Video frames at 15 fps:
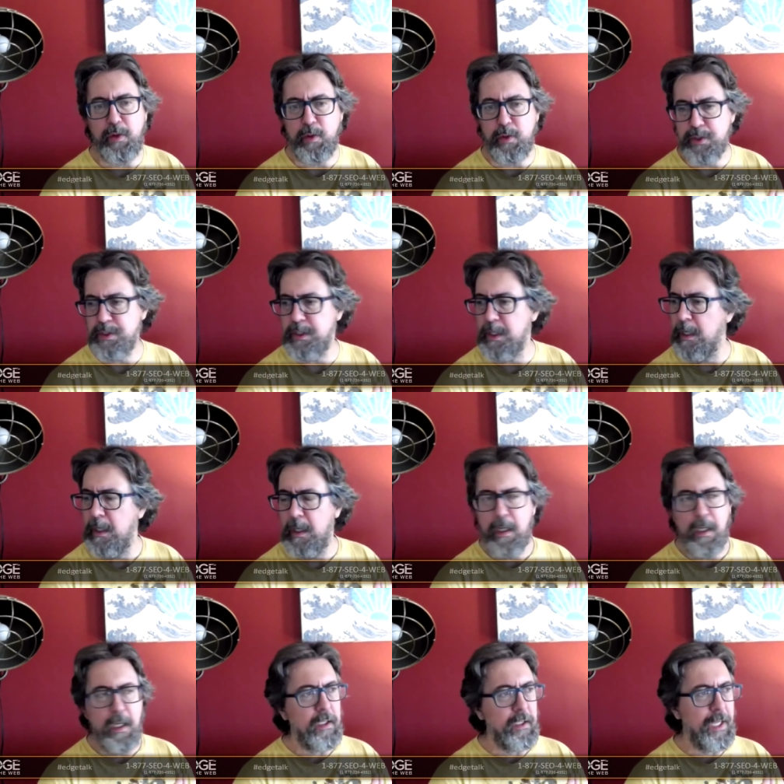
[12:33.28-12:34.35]
others,
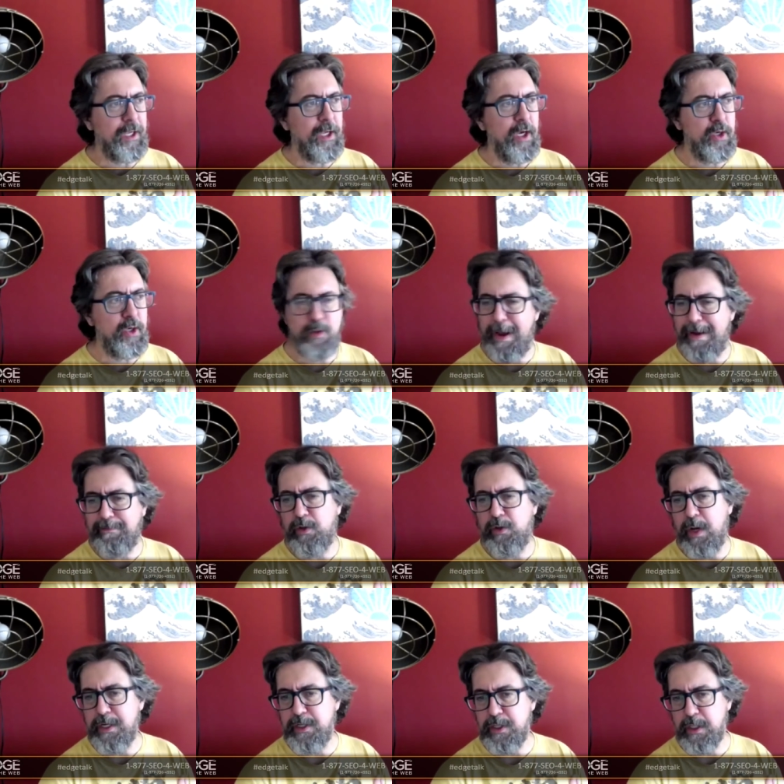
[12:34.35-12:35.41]
like a
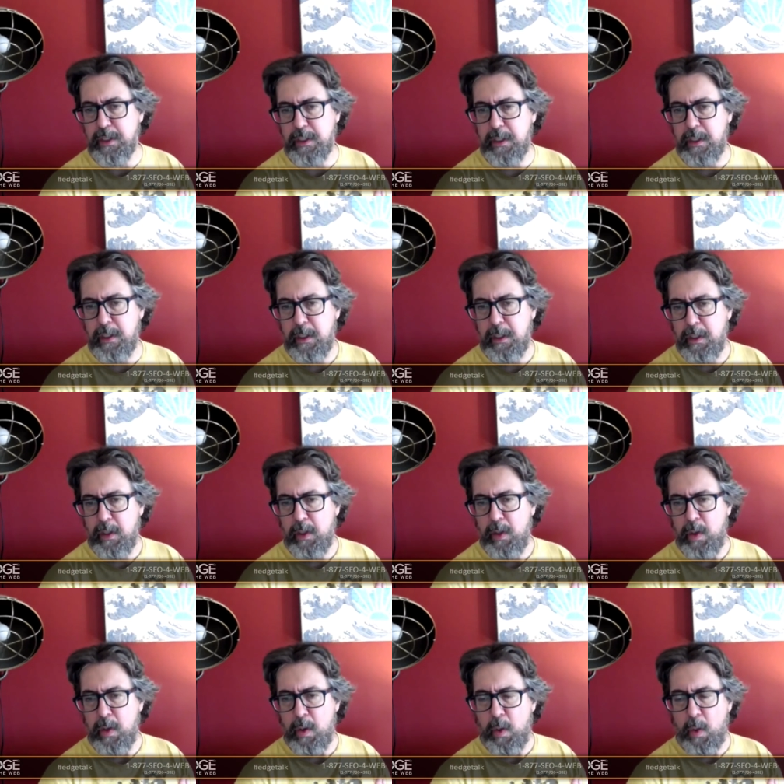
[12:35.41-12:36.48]
travel agent, right,
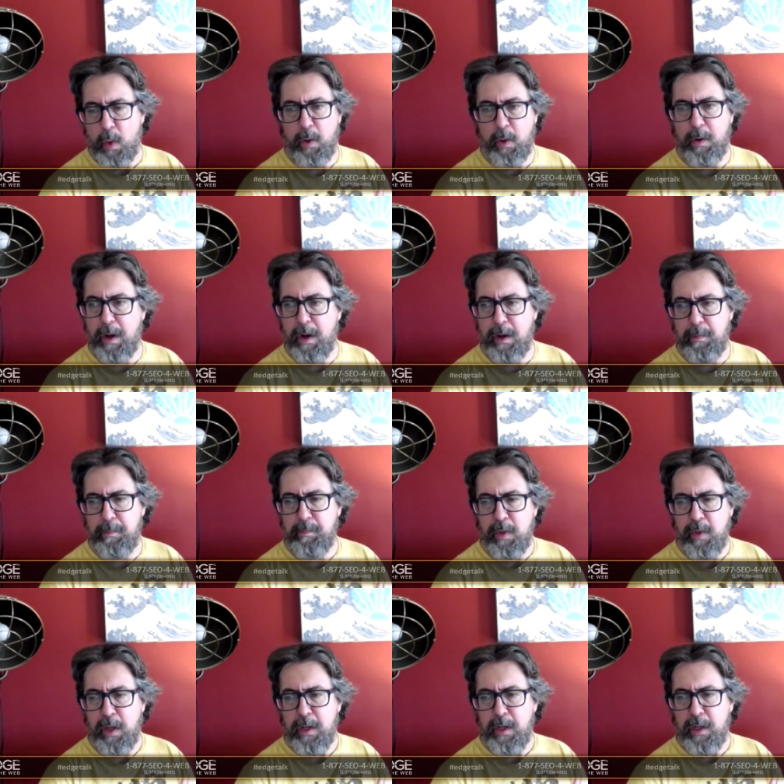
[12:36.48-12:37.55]
or uh,
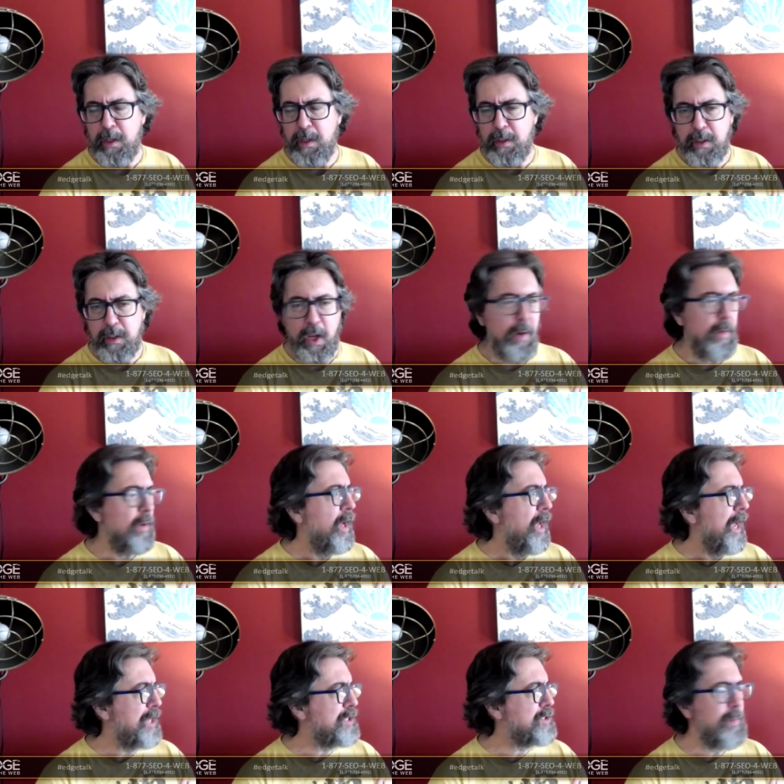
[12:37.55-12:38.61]
you know,
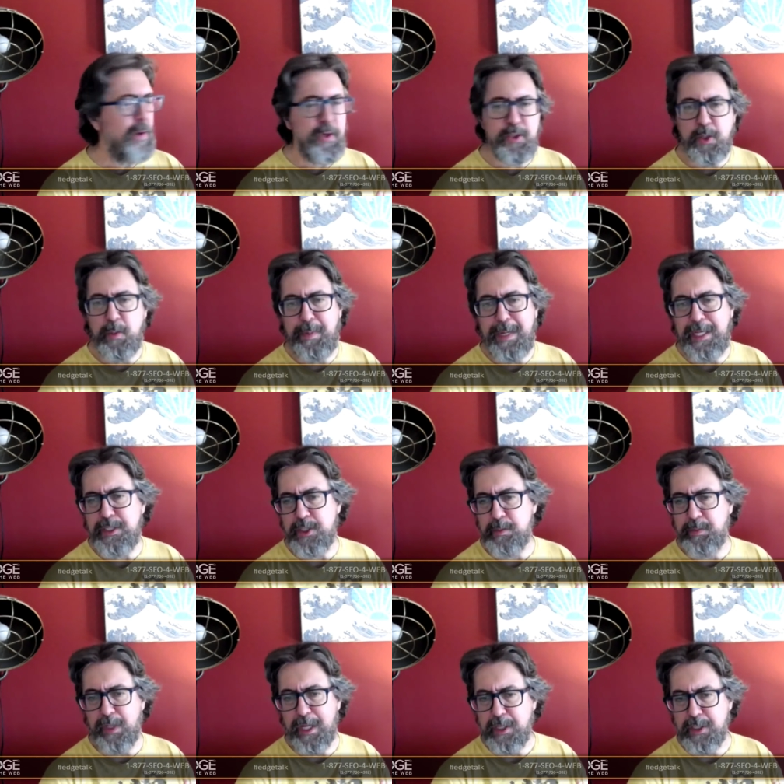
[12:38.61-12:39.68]
as opposed to a pizza
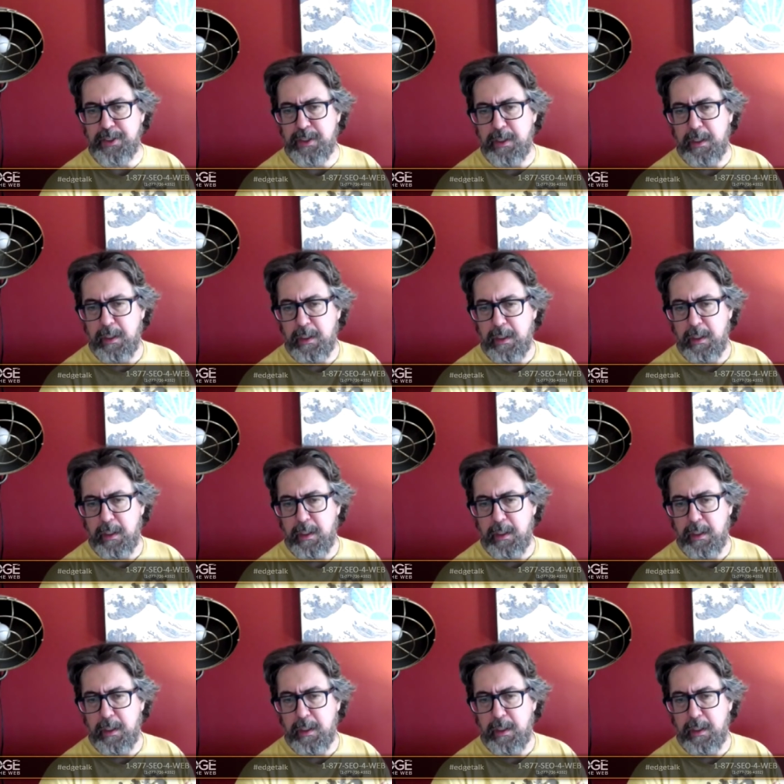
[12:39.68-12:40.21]
place.